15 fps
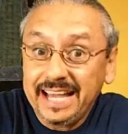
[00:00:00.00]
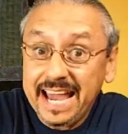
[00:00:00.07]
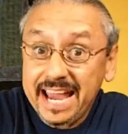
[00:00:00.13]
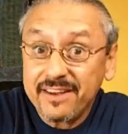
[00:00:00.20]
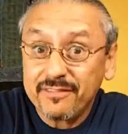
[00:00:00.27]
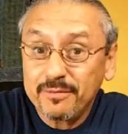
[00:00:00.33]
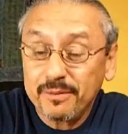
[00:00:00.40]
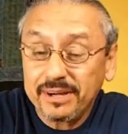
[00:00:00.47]

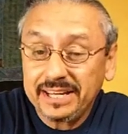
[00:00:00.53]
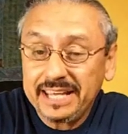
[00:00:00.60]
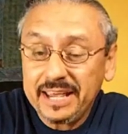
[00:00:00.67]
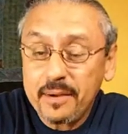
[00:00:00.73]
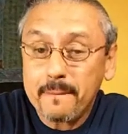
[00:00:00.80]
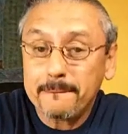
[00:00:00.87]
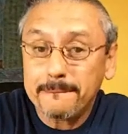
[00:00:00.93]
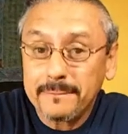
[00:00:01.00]
Hey
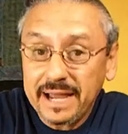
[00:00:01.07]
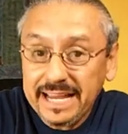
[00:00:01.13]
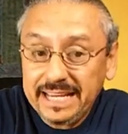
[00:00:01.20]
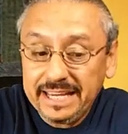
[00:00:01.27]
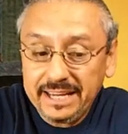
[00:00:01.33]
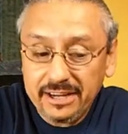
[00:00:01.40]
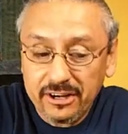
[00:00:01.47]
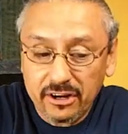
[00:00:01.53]
everybody,
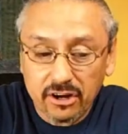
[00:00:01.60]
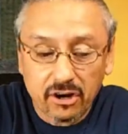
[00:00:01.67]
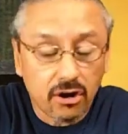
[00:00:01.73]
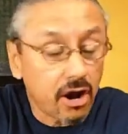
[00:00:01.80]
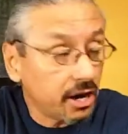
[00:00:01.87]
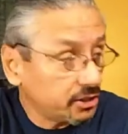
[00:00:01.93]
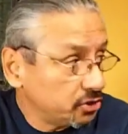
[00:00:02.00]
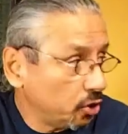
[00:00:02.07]
Mike
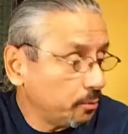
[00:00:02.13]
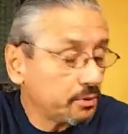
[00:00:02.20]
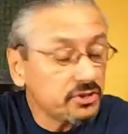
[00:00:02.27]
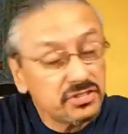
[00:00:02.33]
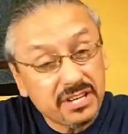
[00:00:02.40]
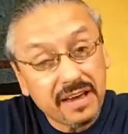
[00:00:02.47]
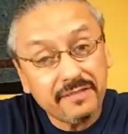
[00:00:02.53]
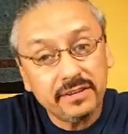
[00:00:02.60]
here,
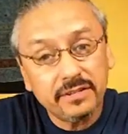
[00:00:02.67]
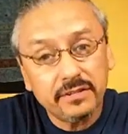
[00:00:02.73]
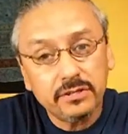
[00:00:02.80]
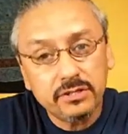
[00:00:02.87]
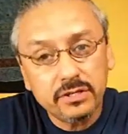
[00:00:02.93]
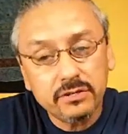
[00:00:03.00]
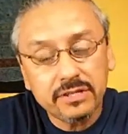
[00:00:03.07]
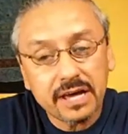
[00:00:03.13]
October
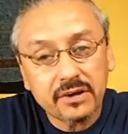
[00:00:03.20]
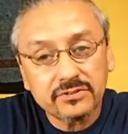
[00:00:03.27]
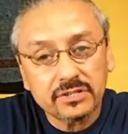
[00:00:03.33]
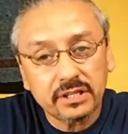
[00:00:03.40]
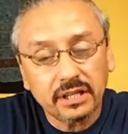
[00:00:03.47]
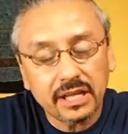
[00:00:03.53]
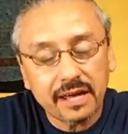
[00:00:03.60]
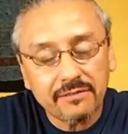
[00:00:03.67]
7th,
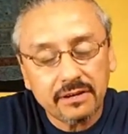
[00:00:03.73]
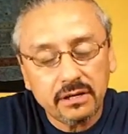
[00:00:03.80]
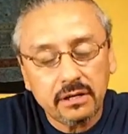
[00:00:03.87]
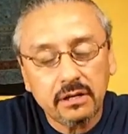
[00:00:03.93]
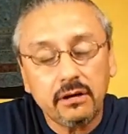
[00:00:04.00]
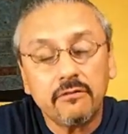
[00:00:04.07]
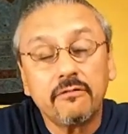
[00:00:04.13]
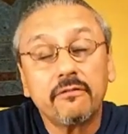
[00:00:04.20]

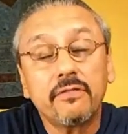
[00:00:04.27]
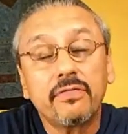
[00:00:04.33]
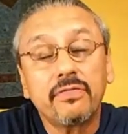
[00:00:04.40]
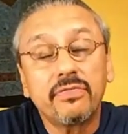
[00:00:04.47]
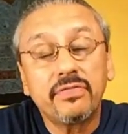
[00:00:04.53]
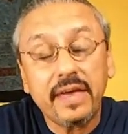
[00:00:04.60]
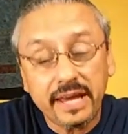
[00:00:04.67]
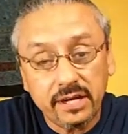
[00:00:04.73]
2011.
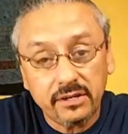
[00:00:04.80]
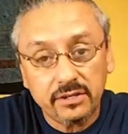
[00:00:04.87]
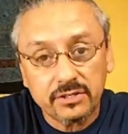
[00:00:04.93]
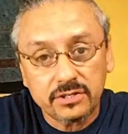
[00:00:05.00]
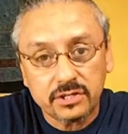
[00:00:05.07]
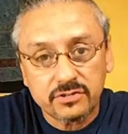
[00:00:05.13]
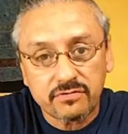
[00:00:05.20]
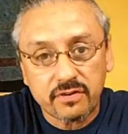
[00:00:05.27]
Thank
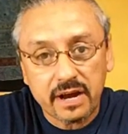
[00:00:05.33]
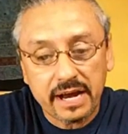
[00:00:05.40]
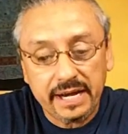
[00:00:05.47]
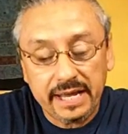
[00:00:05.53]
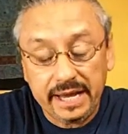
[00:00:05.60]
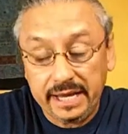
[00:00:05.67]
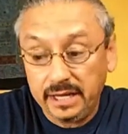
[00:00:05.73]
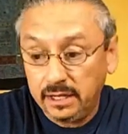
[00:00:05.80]
goodness it's
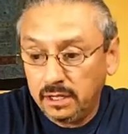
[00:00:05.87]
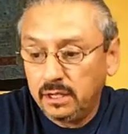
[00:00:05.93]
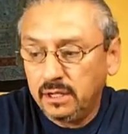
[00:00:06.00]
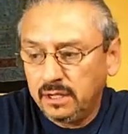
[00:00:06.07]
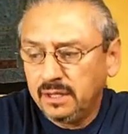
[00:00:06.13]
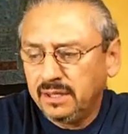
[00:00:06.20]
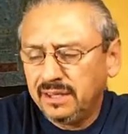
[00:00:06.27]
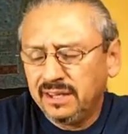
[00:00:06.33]
Friday.
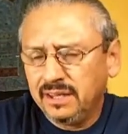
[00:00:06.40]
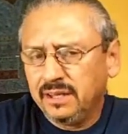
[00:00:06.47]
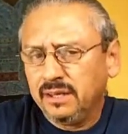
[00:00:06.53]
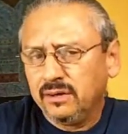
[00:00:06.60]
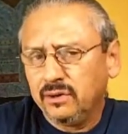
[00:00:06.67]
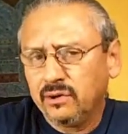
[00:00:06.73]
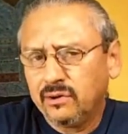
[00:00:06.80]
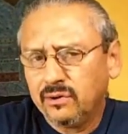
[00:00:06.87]

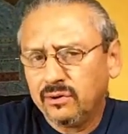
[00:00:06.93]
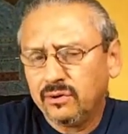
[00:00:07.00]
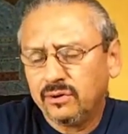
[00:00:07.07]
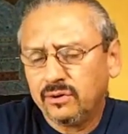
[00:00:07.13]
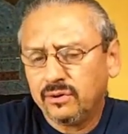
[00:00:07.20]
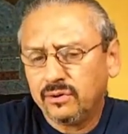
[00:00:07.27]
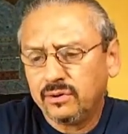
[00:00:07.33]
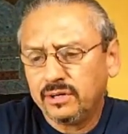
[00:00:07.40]

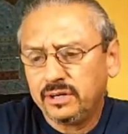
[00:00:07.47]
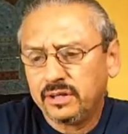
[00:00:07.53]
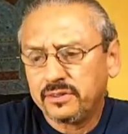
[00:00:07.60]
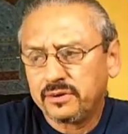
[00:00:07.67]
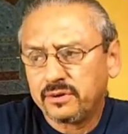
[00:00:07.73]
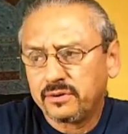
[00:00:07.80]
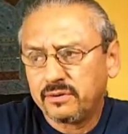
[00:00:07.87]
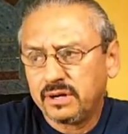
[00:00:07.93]
Oh,
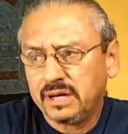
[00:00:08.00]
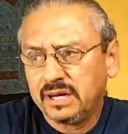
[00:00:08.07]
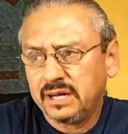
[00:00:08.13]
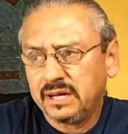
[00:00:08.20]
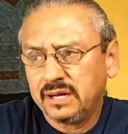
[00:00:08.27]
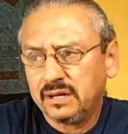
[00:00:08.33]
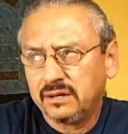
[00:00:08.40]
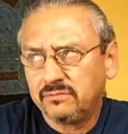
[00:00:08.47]
another
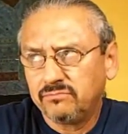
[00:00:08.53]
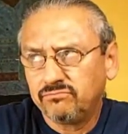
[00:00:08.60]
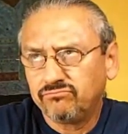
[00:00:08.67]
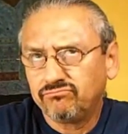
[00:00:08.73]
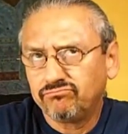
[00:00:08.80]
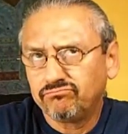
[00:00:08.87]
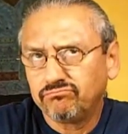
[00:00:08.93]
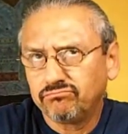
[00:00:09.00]
uh,
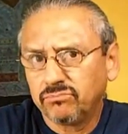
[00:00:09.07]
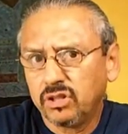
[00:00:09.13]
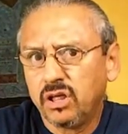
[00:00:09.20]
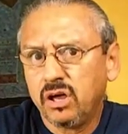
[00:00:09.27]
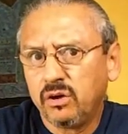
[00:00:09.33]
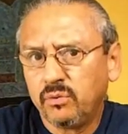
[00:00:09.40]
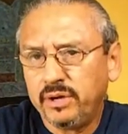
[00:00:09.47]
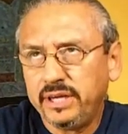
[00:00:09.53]

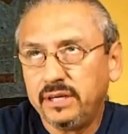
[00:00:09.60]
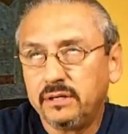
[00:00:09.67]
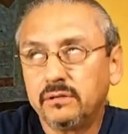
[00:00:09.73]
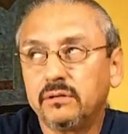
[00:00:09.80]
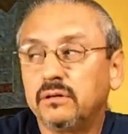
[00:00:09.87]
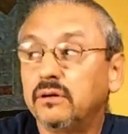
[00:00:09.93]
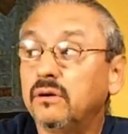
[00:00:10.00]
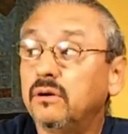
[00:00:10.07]
long week.
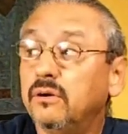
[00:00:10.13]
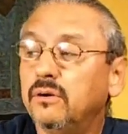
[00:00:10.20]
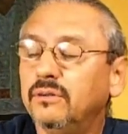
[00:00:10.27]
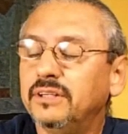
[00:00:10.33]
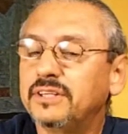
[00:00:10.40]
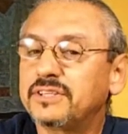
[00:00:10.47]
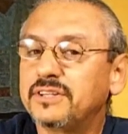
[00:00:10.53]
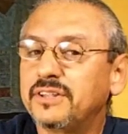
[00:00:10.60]

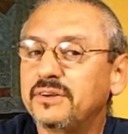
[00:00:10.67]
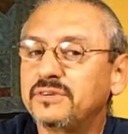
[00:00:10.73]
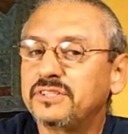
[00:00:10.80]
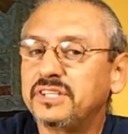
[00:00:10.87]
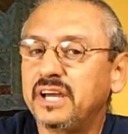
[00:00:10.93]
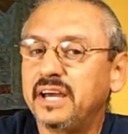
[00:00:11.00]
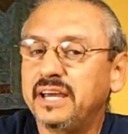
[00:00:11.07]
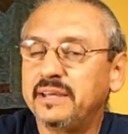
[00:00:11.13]
Oh, listen to
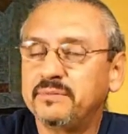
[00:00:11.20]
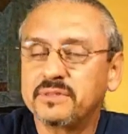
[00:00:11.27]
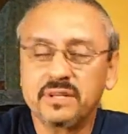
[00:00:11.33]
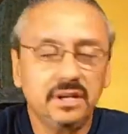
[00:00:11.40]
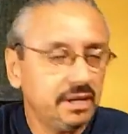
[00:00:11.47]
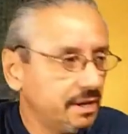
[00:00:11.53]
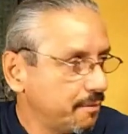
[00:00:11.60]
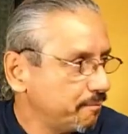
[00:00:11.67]
those
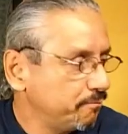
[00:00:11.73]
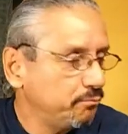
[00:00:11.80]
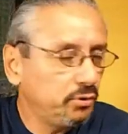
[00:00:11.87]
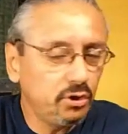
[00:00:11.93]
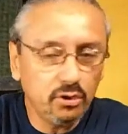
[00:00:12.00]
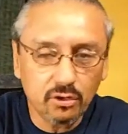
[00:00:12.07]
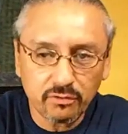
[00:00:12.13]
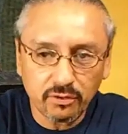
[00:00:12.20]
chimes.
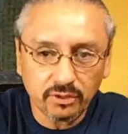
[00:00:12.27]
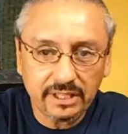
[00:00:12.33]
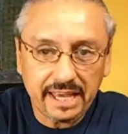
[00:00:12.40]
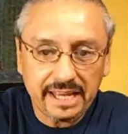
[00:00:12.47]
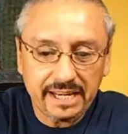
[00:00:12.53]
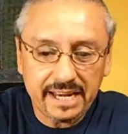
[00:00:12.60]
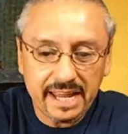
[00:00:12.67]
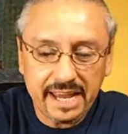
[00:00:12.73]
Beautiful
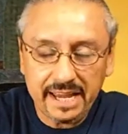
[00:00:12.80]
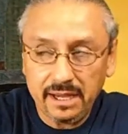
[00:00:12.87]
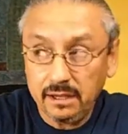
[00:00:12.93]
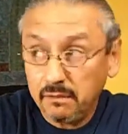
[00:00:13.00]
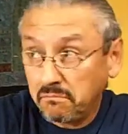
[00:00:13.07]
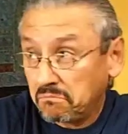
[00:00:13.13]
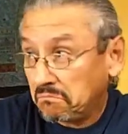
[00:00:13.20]
day today.